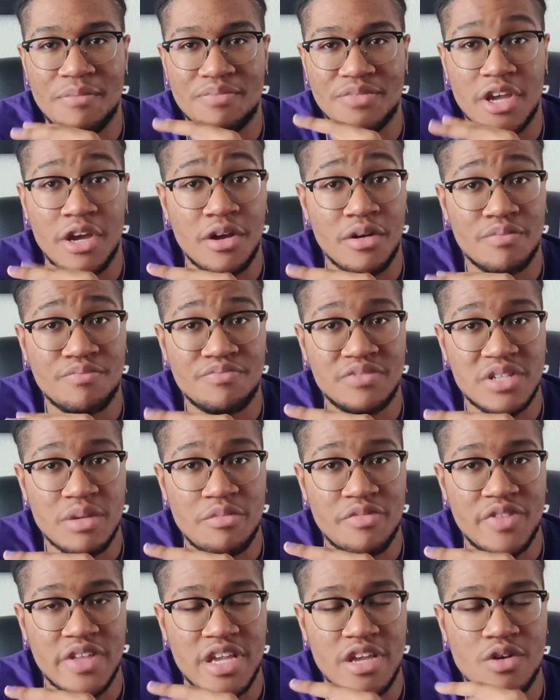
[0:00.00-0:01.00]
they're
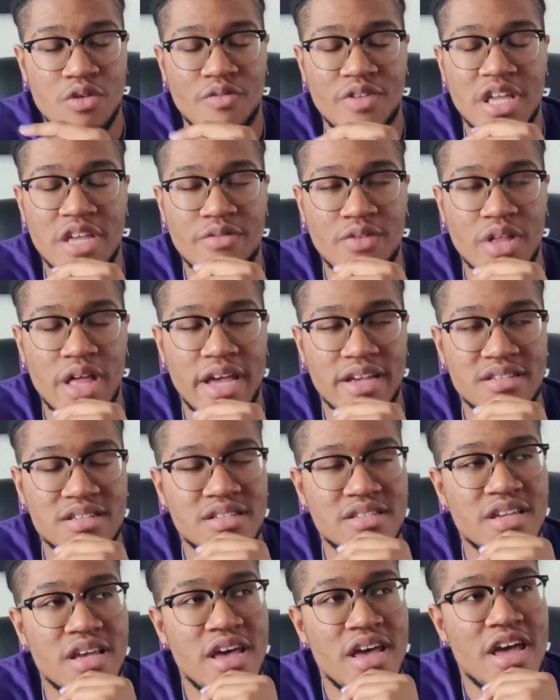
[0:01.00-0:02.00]
some of the evil
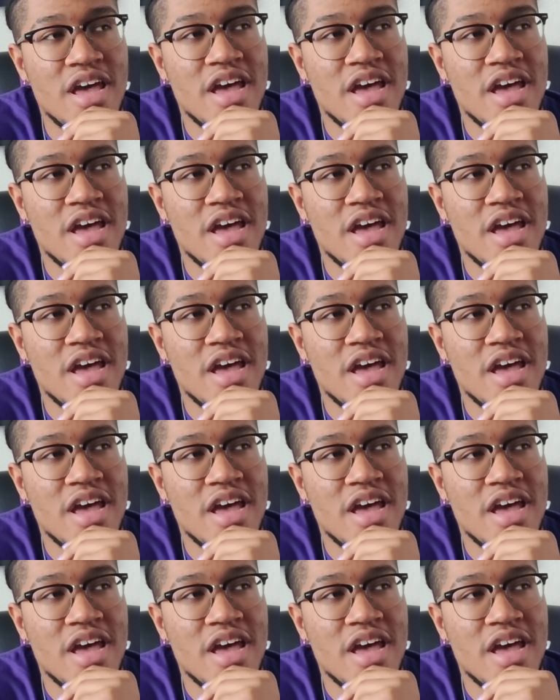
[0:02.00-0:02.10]
exes.